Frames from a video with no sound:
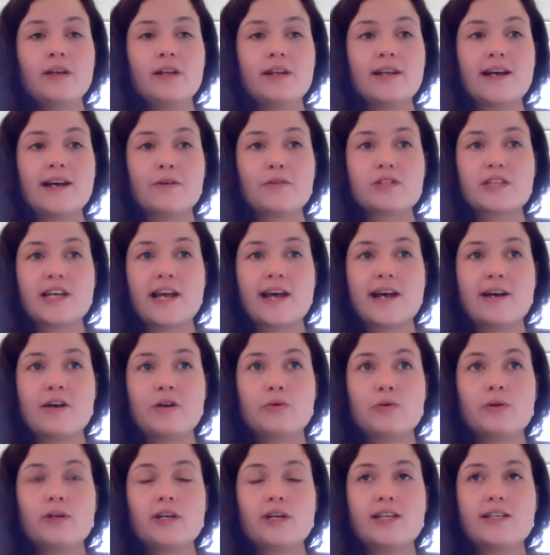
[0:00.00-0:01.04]
Now,
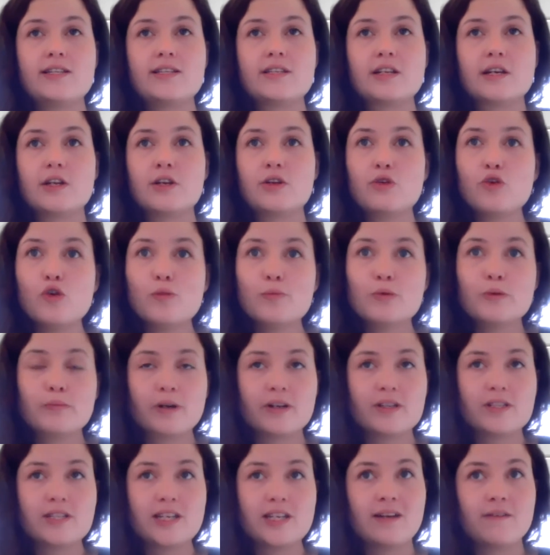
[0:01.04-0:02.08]
tau is a normal
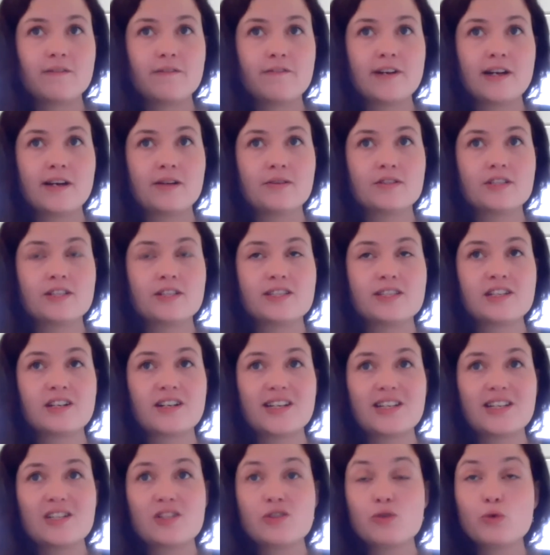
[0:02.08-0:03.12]
protein found
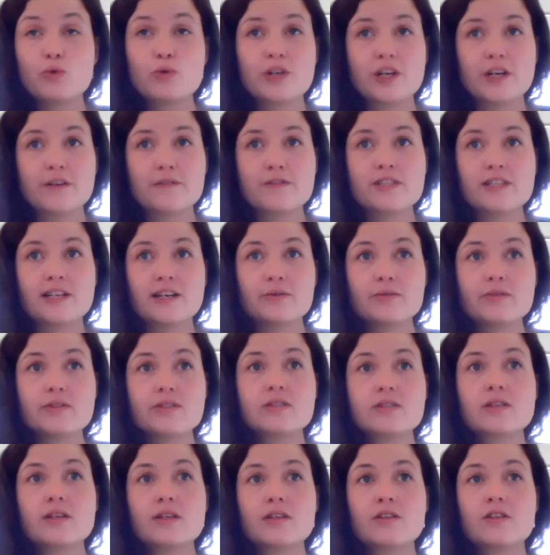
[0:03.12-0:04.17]
inside all nerve
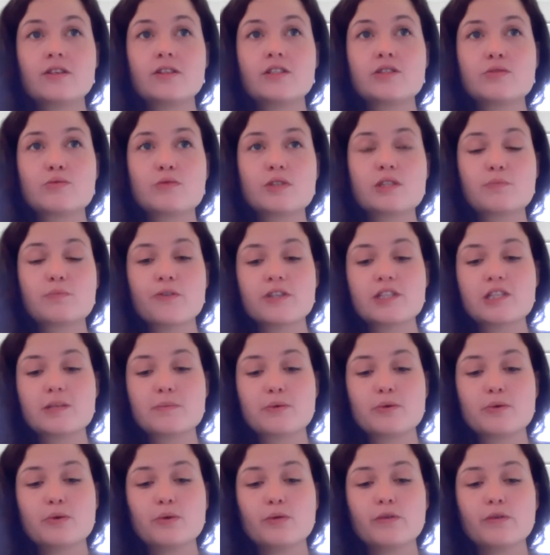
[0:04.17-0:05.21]
cells that's
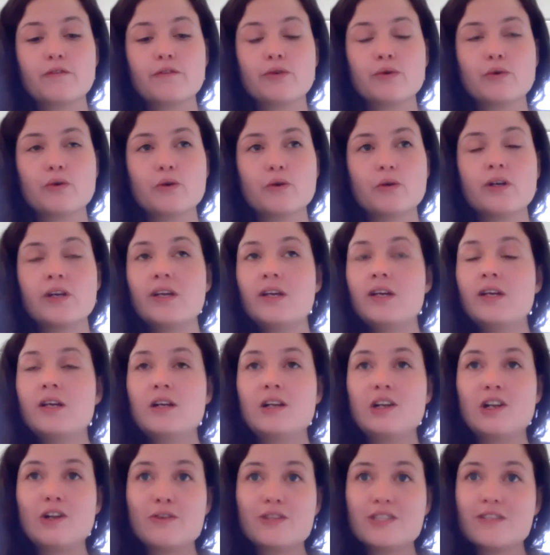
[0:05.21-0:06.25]
responsible for
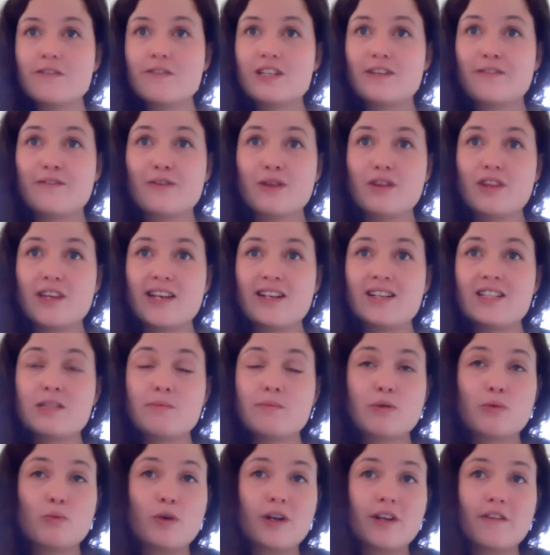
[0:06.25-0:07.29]
lots of different things,
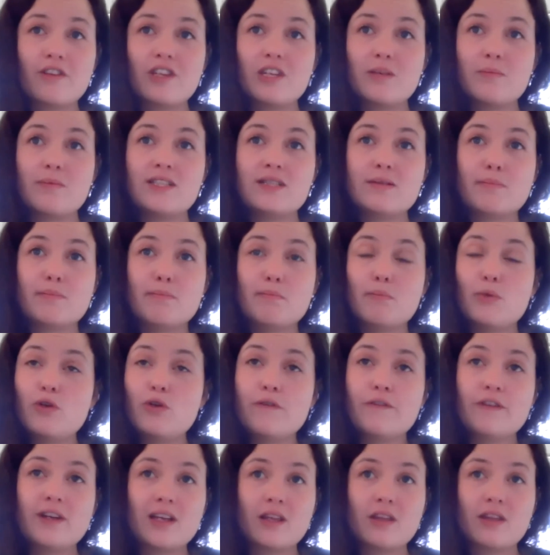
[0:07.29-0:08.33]
but one of them is
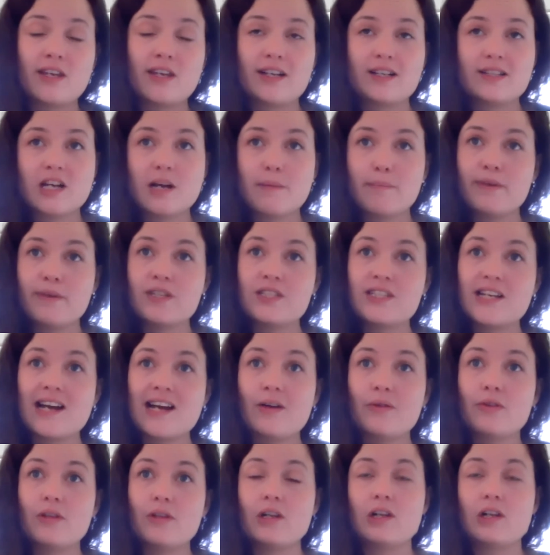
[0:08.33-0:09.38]
moving things up and
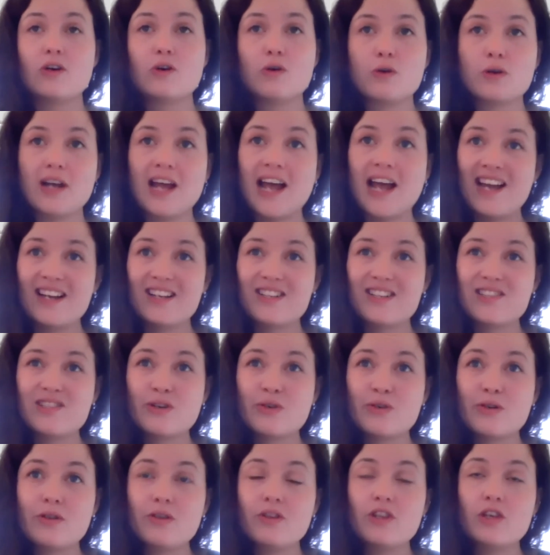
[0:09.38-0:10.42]
down the long
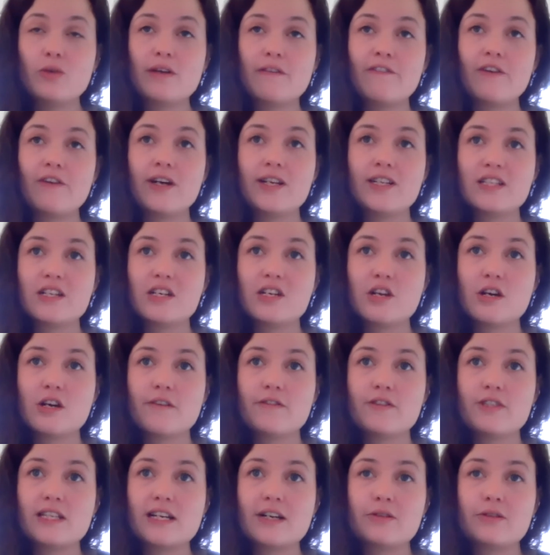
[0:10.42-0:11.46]
axon that we find in
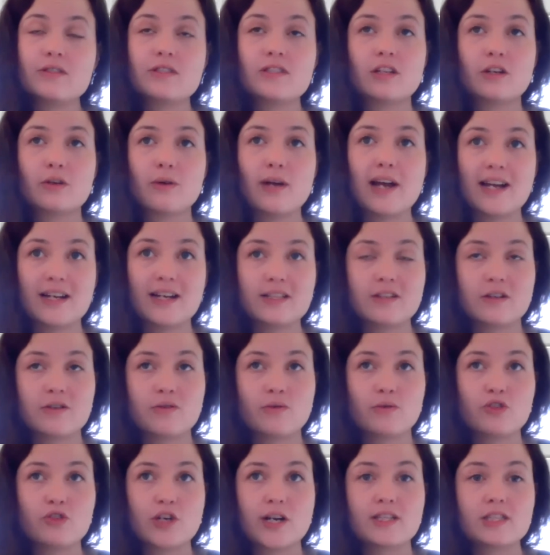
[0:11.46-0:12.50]
nerve cells, so
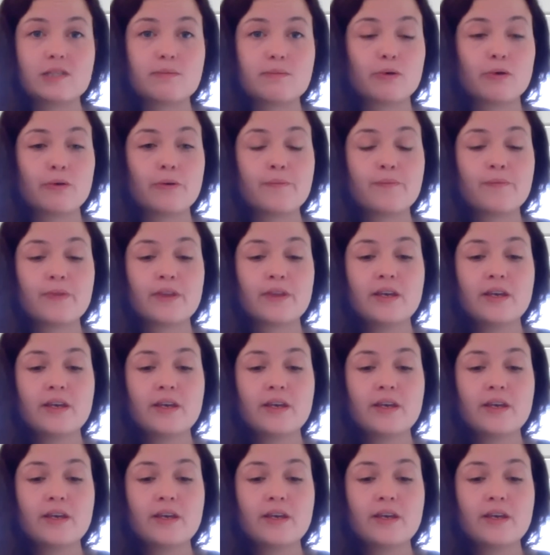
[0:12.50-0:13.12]
axonal transport.